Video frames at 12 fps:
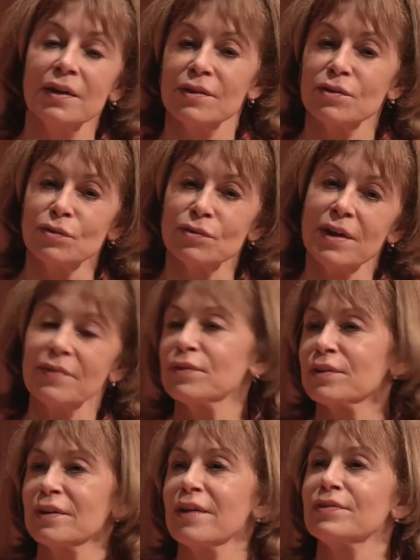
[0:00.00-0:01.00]
You're never at
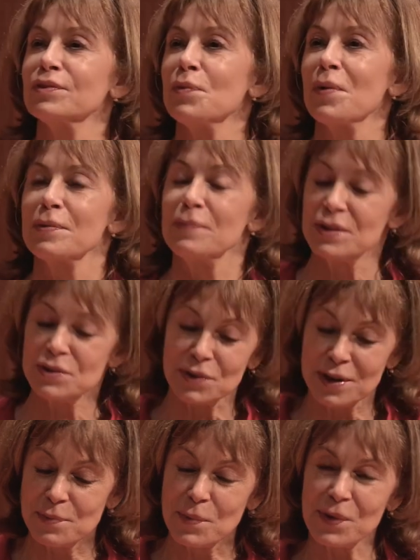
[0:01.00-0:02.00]
the level you want to be, so you
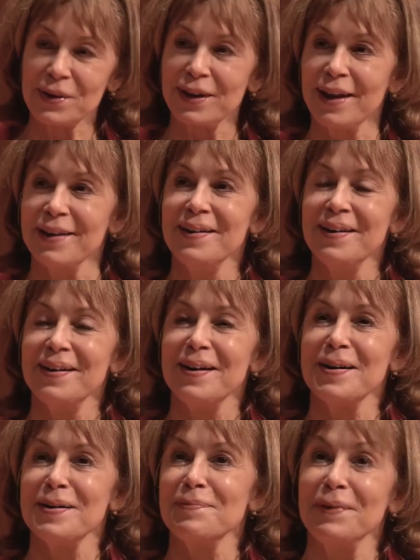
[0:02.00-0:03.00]
keep working.
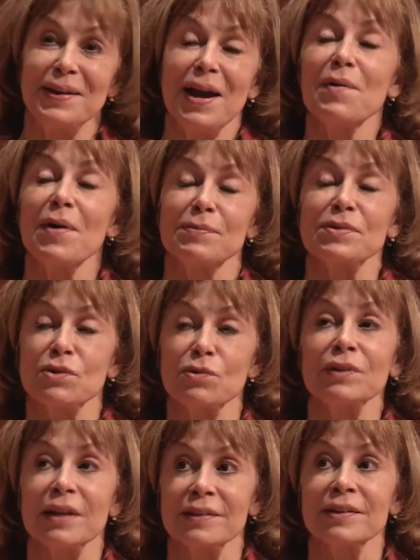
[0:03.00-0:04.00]
But now I'm so
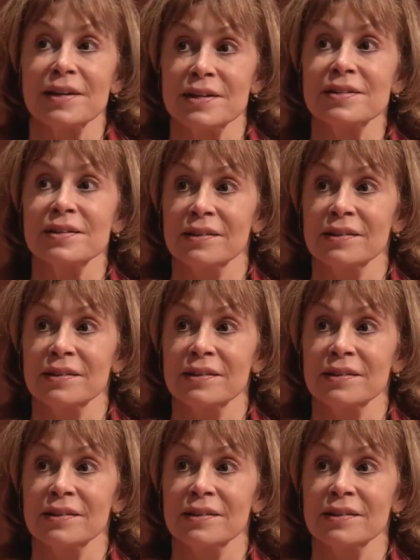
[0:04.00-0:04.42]
glad that I did